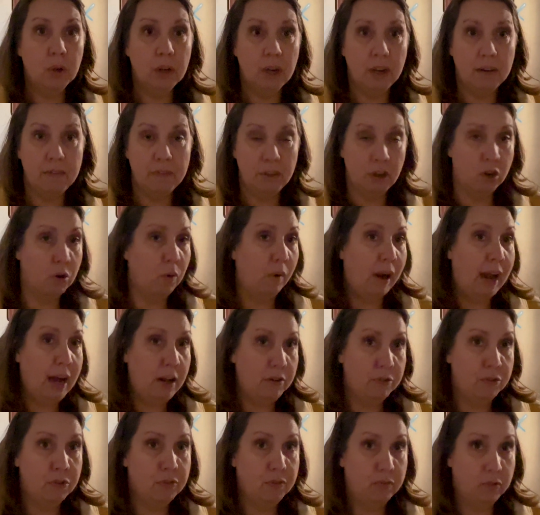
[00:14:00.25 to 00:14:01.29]
of the
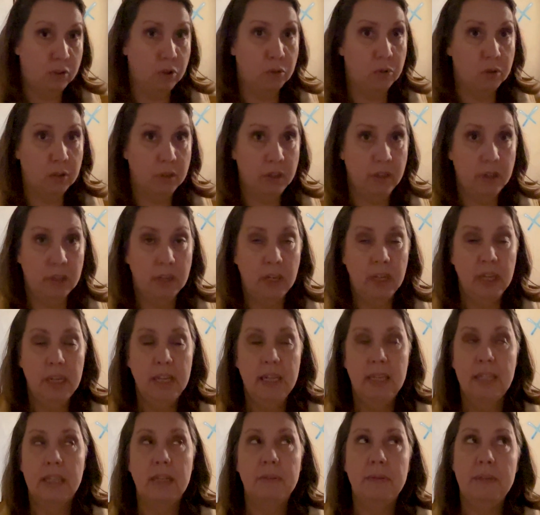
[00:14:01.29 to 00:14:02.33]
ground floor
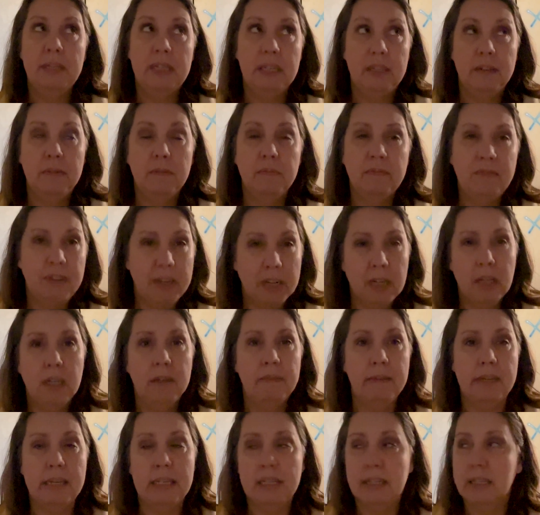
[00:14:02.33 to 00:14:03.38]
that we did fairly
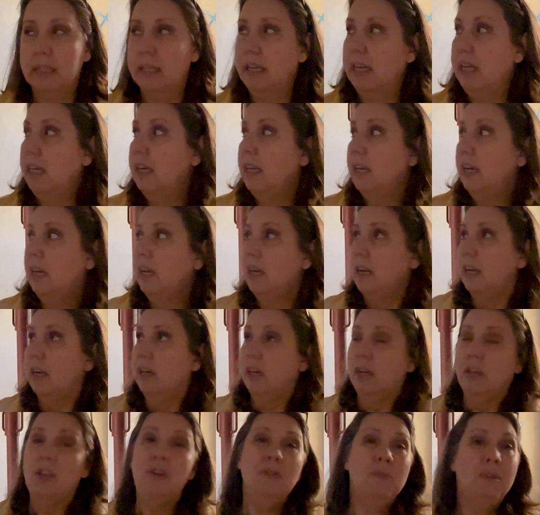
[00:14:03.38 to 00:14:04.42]
recently,
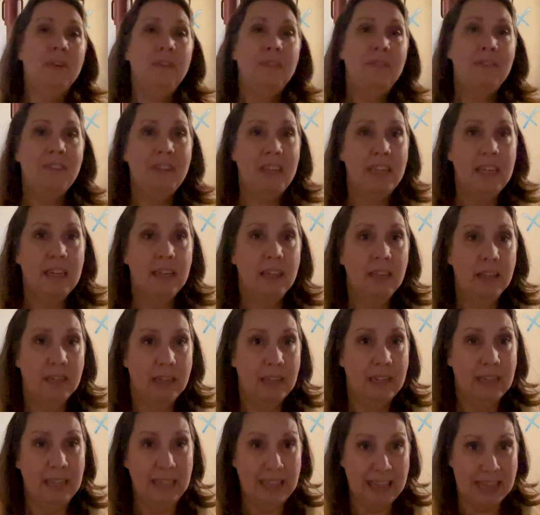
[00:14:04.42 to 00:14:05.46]
you will have seen
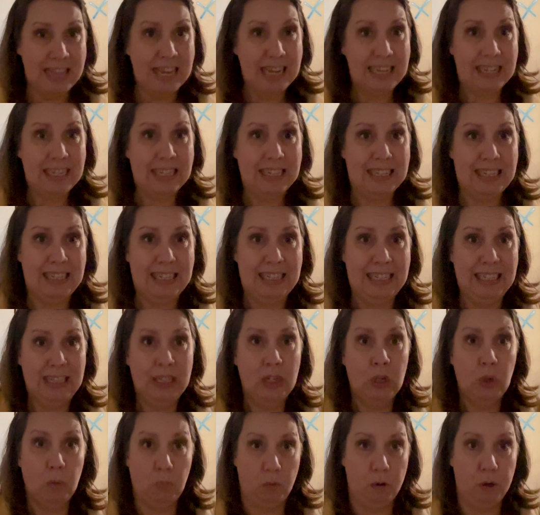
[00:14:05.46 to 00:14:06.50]
this
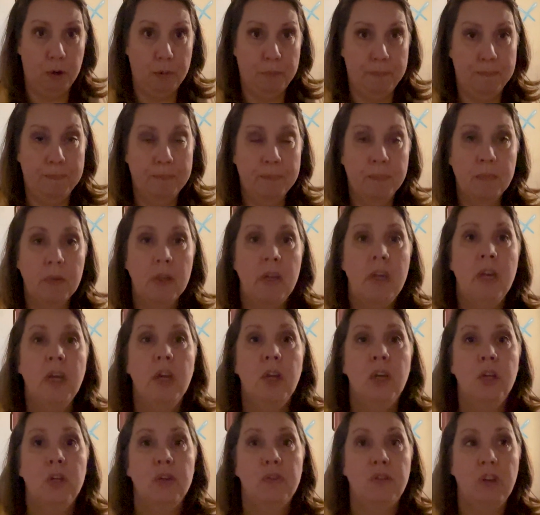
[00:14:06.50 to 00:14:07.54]
room.
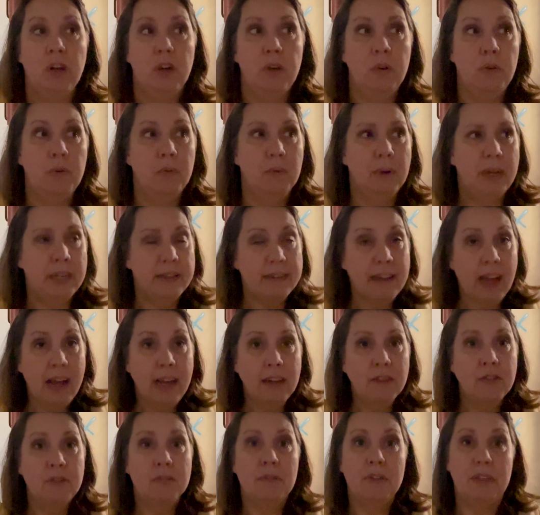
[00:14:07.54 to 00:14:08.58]
So it's
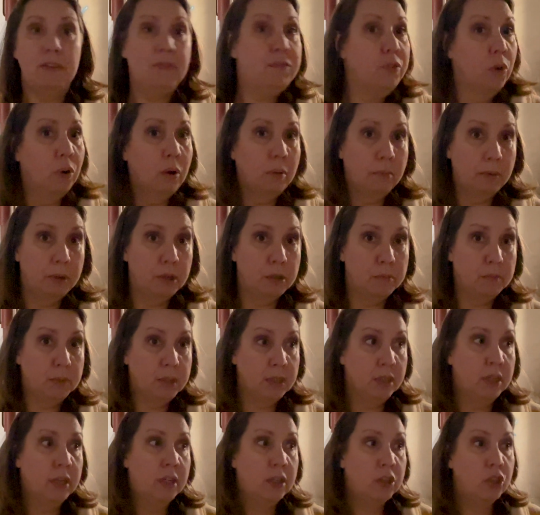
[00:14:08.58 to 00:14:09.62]
actually 4 rooms.
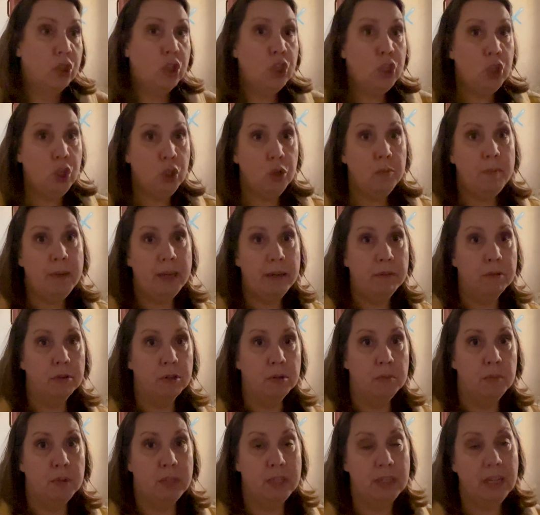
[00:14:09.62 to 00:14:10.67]
There's 2 big
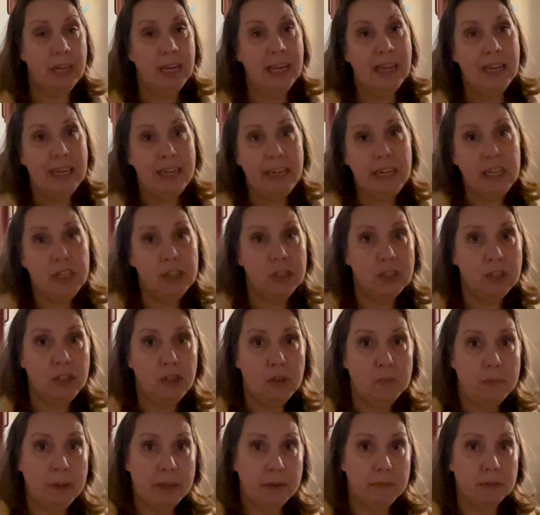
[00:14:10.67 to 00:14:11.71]
rooms. Each of the 2
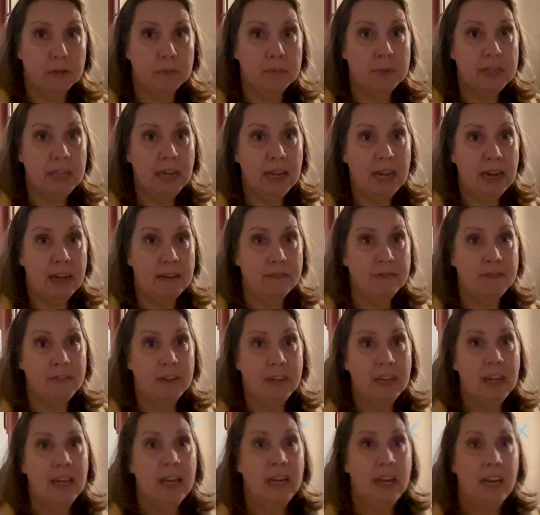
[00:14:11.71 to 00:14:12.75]
big rooms have
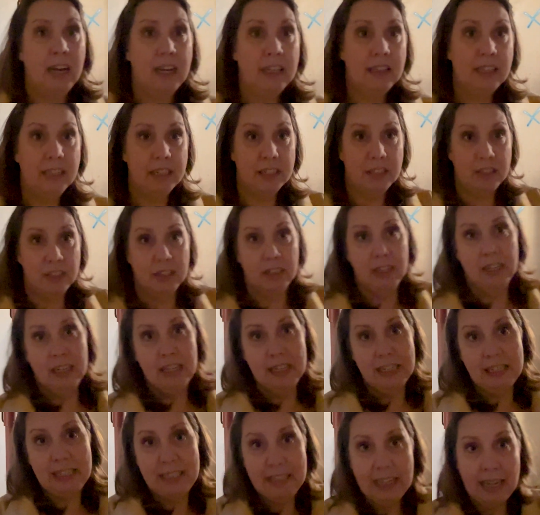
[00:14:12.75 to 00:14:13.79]
a little
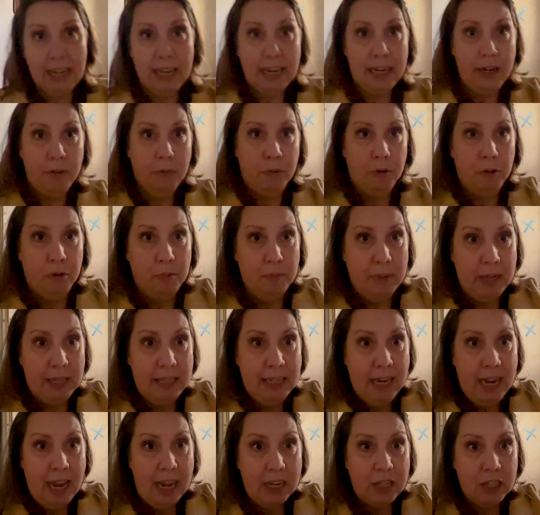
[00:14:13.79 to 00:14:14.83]
side room
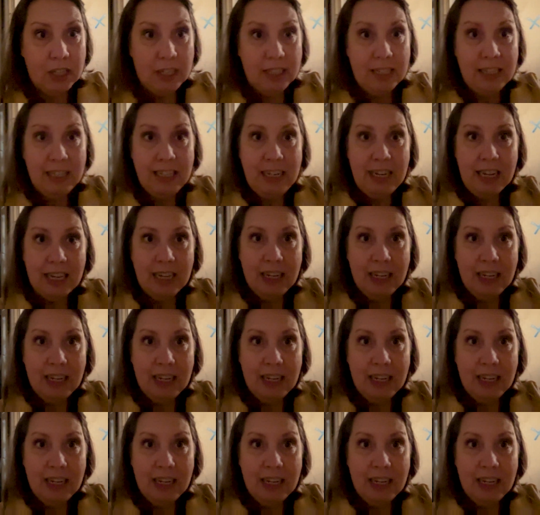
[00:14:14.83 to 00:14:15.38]
attached. Let's see,